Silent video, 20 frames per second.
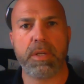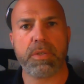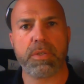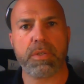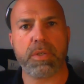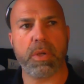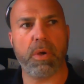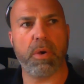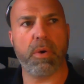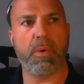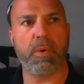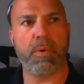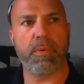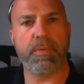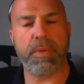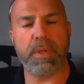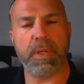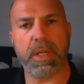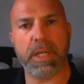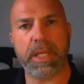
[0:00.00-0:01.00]
So
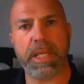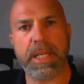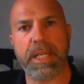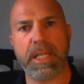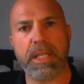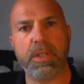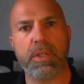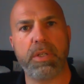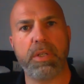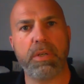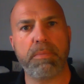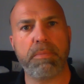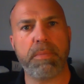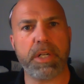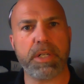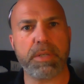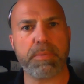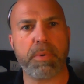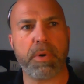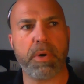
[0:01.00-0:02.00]
if you're eating too
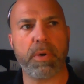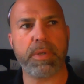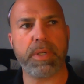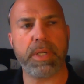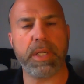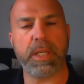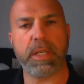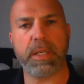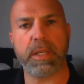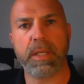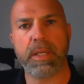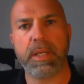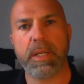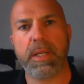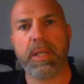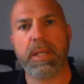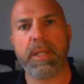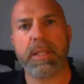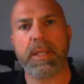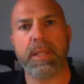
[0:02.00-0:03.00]
much protein,
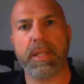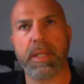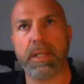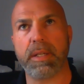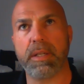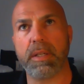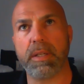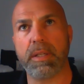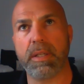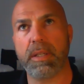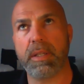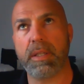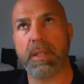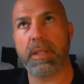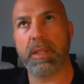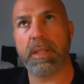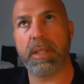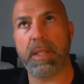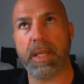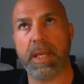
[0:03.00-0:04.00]
then
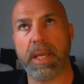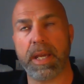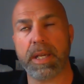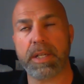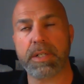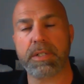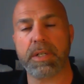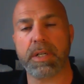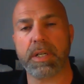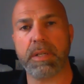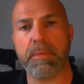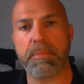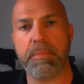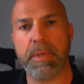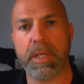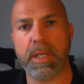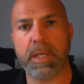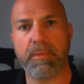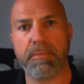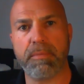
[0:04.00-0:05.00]
the extra can
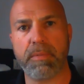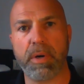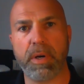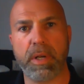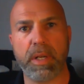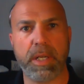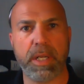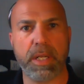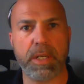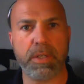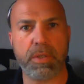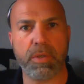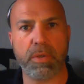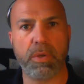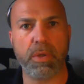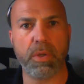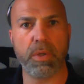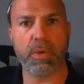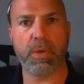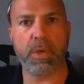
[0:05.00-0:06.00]
be converted into
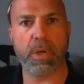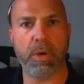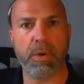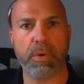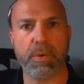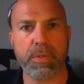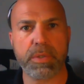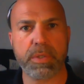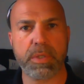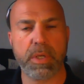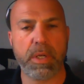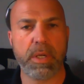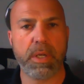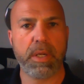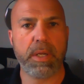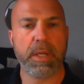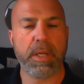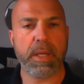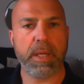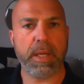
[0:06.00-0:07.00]
glucose
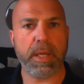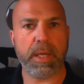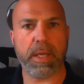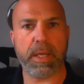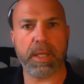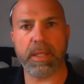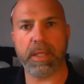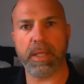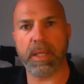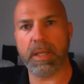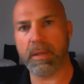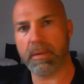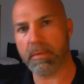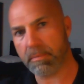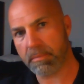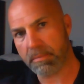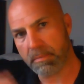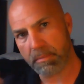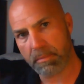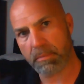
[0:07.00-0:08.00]
and then
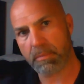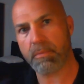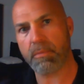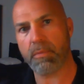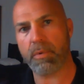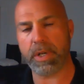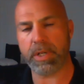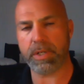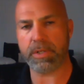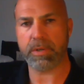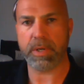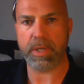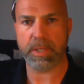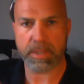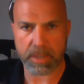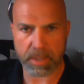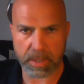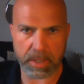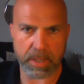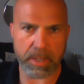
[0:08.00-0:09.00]
raise your
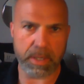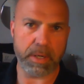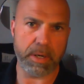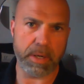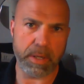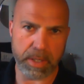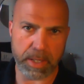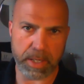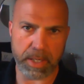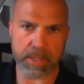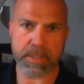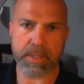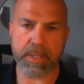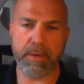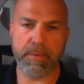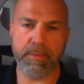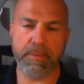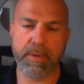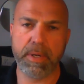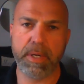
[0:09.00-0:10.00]
insulin and all that
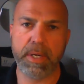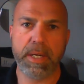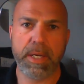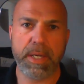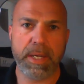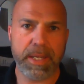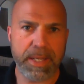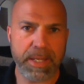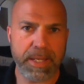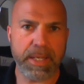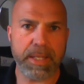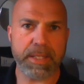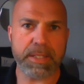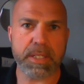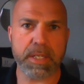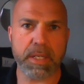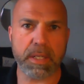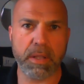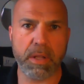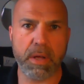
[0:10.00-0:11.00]
stuff.
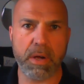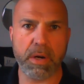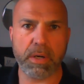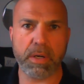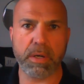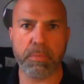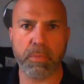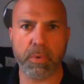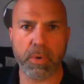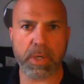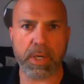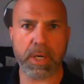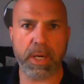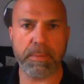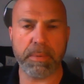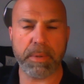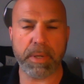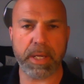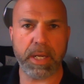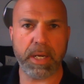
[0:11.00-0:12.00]
It's a longer, more
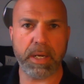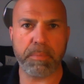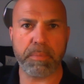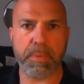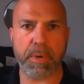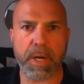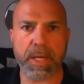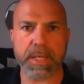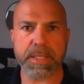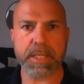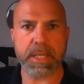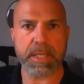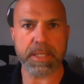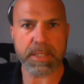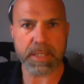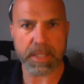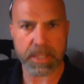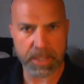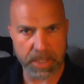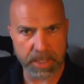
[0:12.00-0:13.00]
complicated process
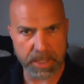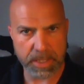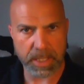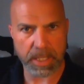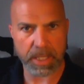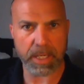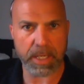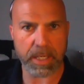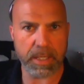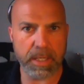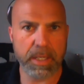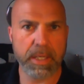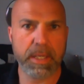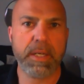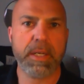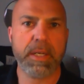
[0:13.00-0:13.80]
than just eating